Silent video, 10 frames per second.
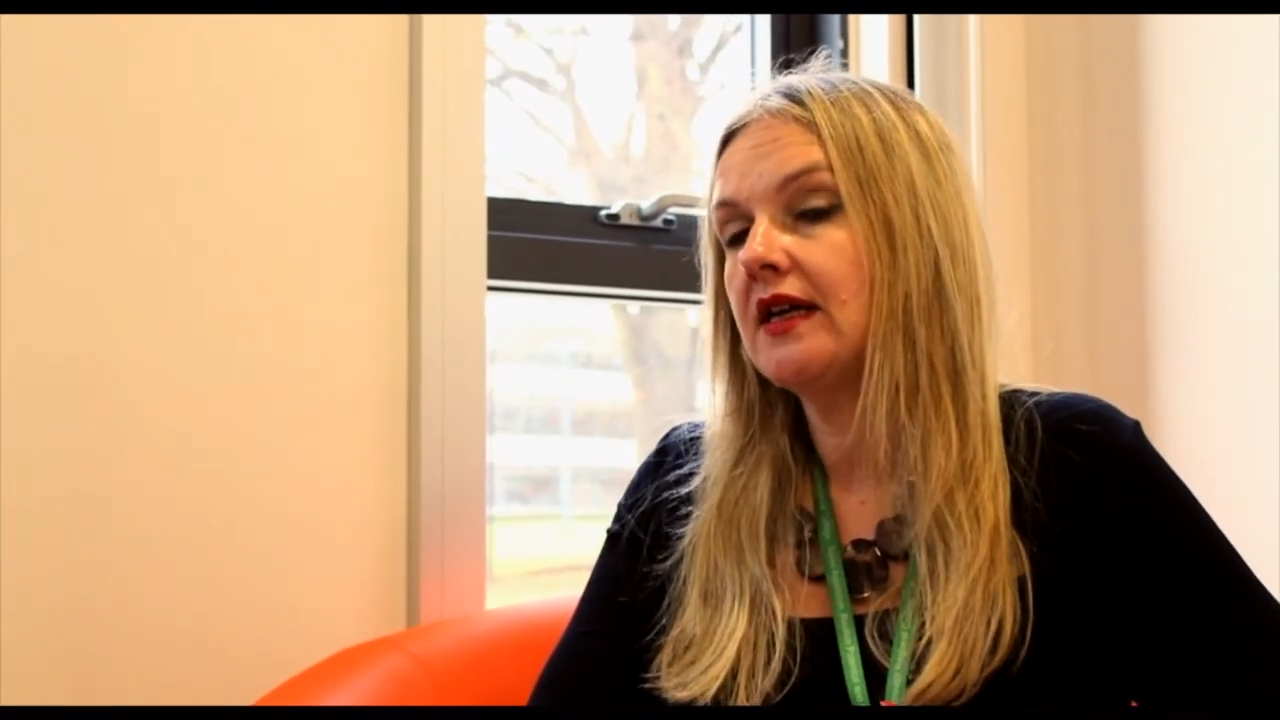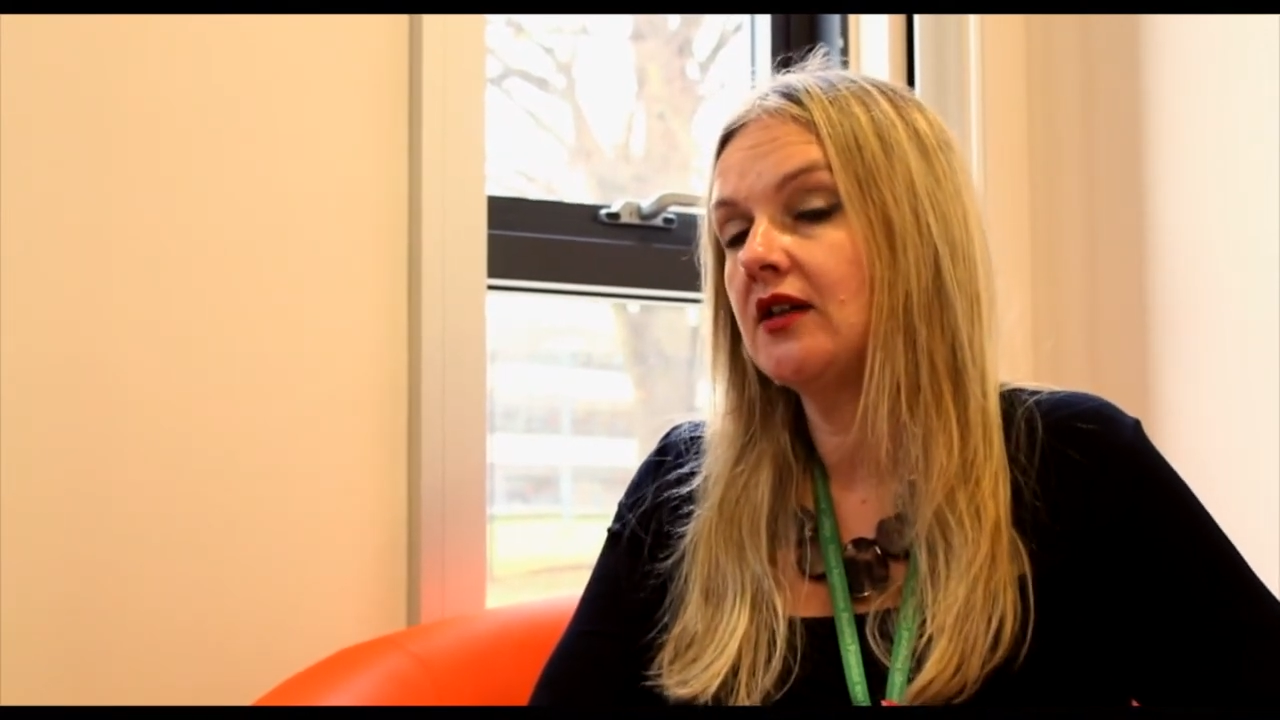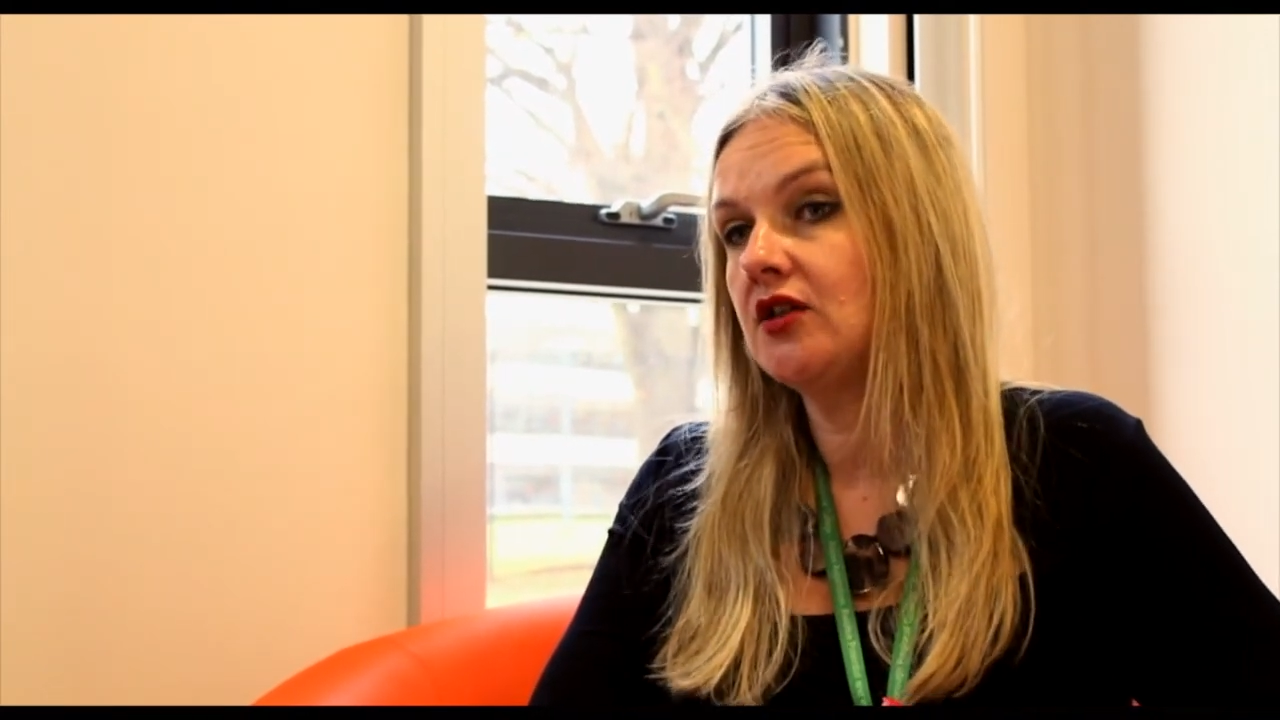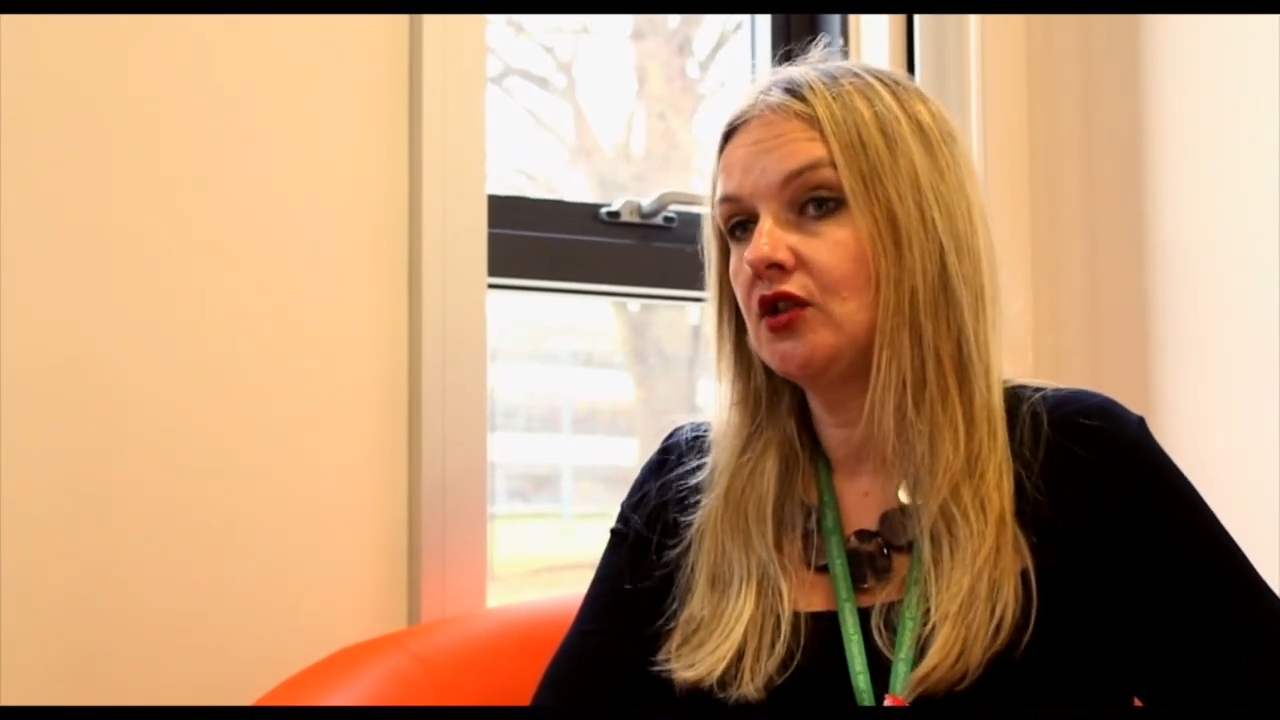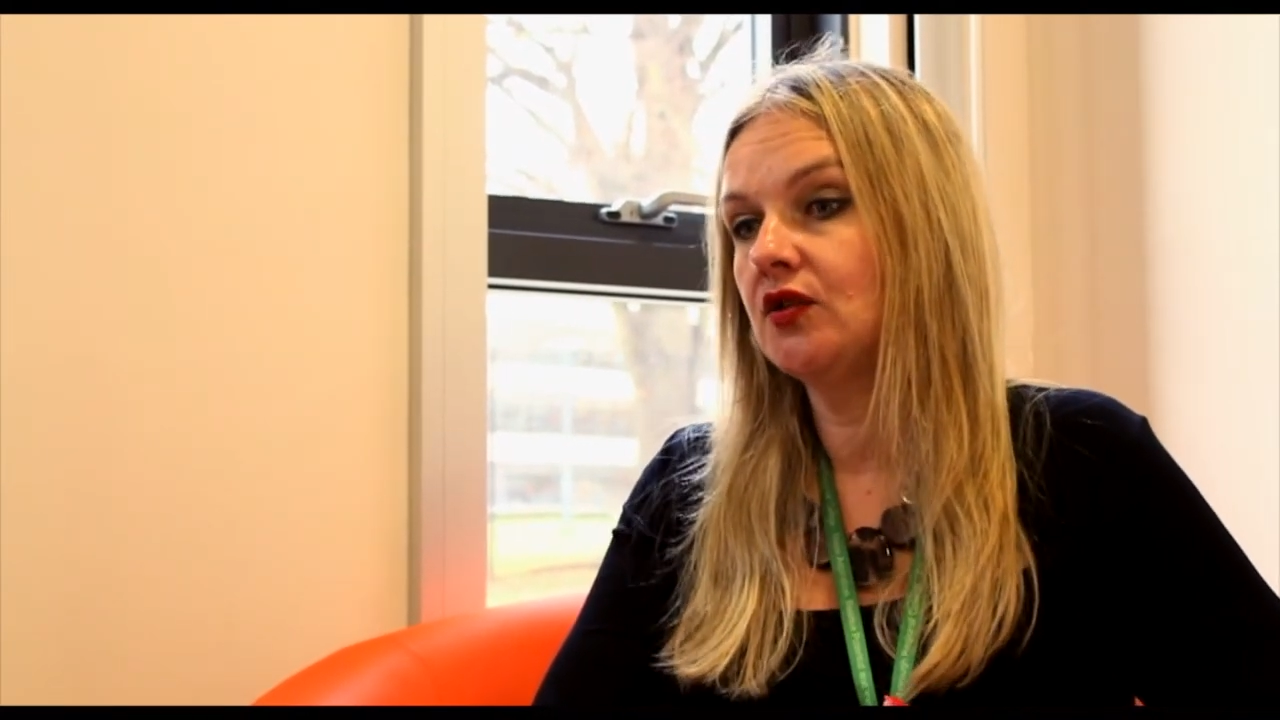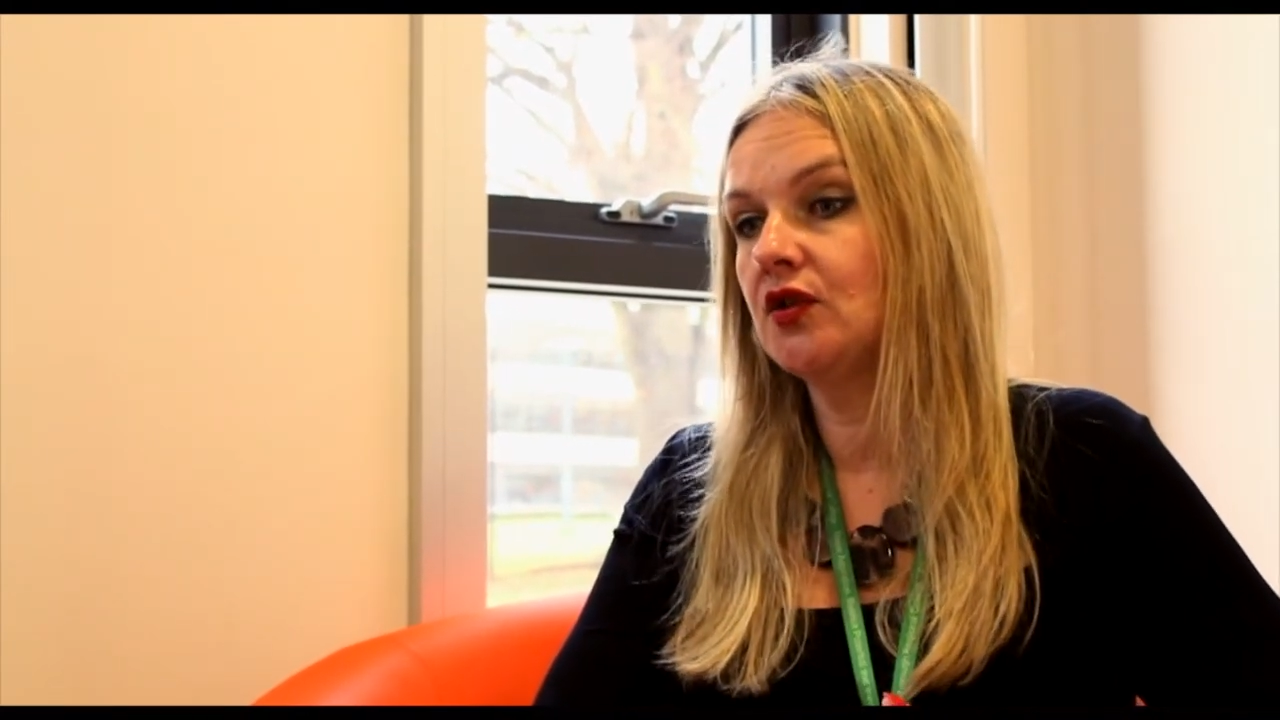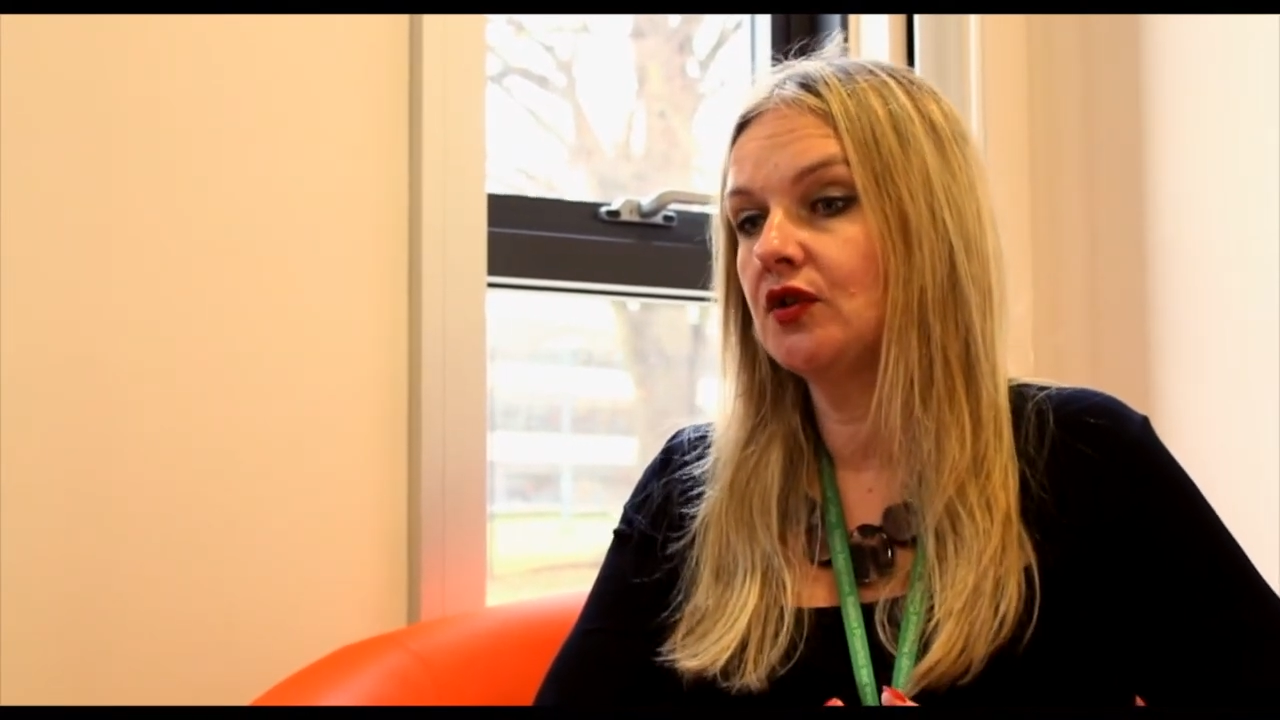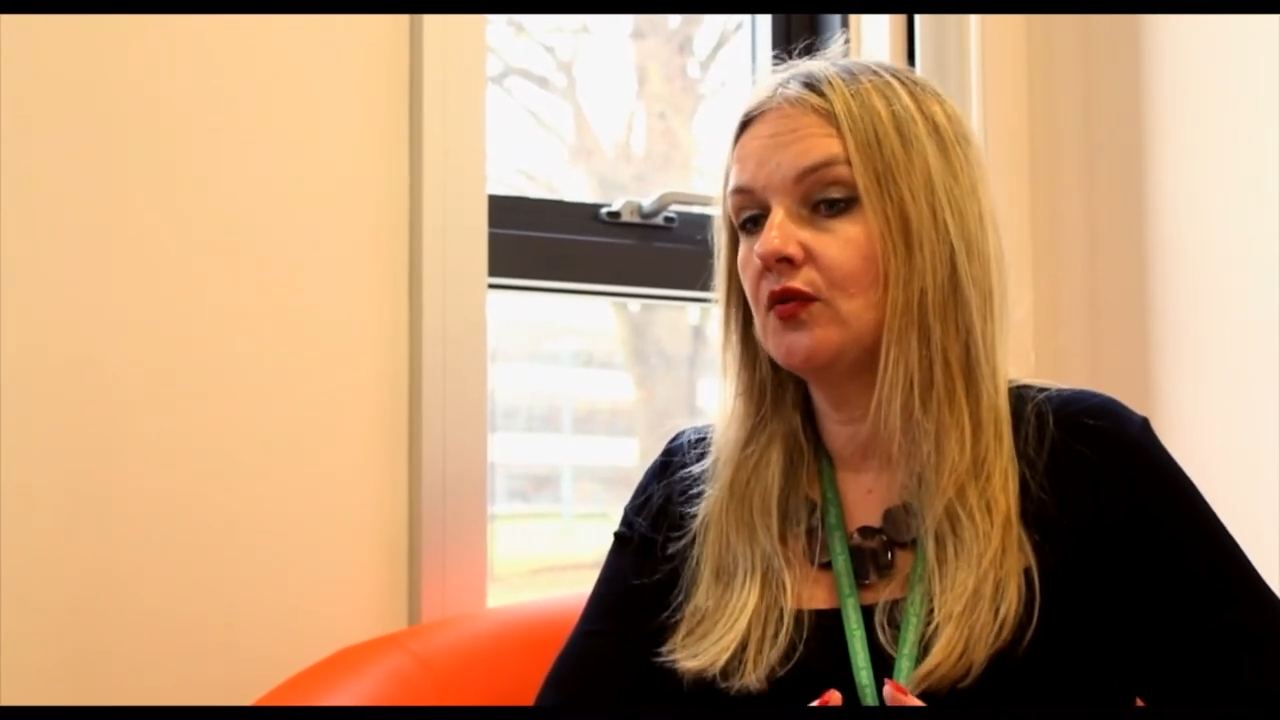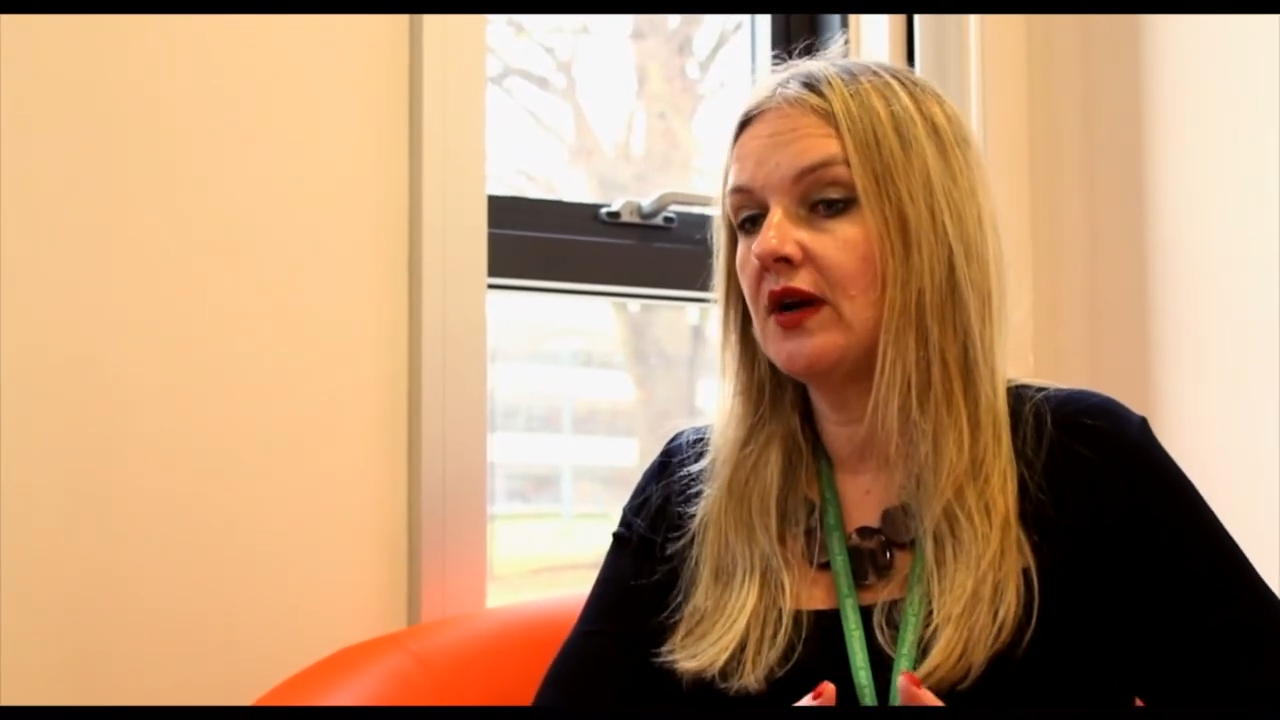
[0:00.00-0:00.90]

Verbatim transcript: can ensure that